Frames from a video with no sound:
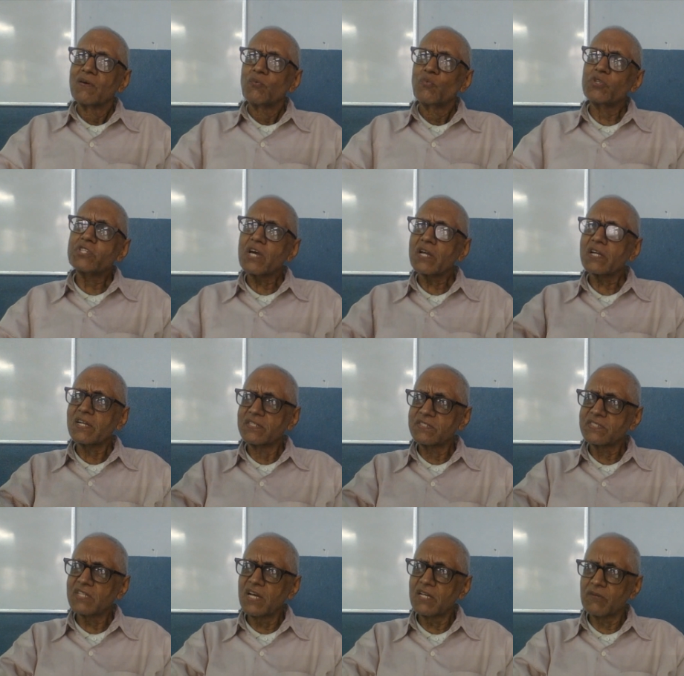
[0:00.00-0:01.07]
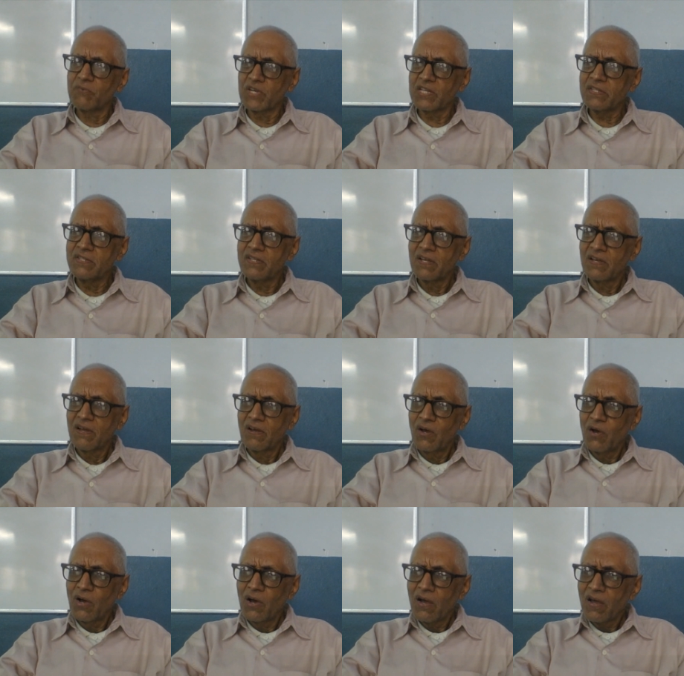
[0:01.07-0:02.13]
which are concerned with
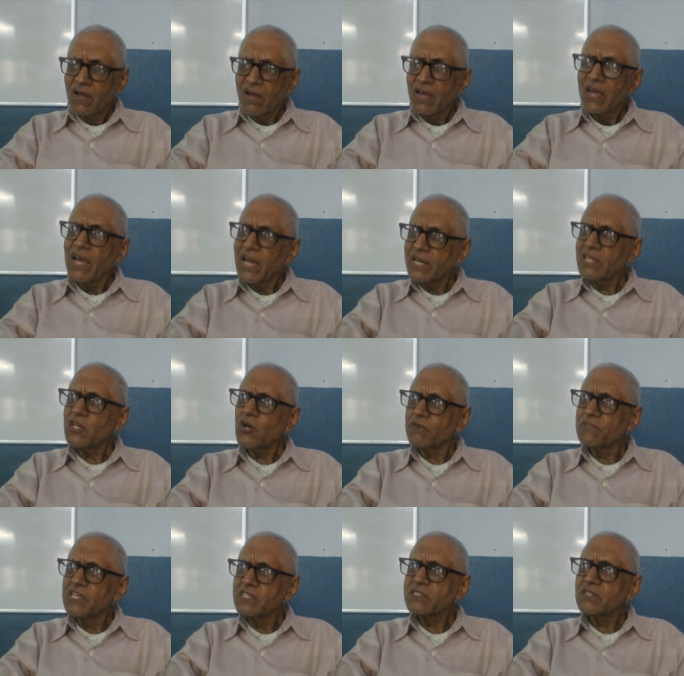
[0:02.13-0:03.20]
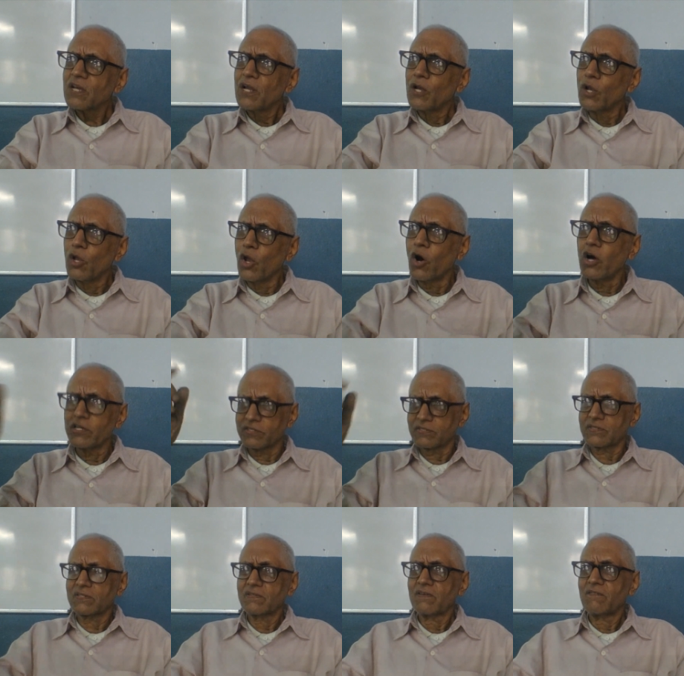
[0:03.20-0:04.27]
any of these
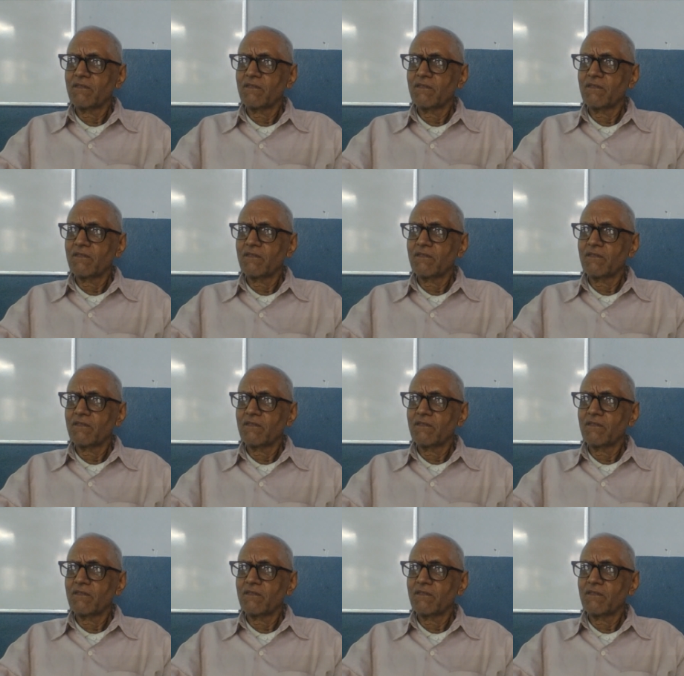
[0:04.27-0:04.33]
laws.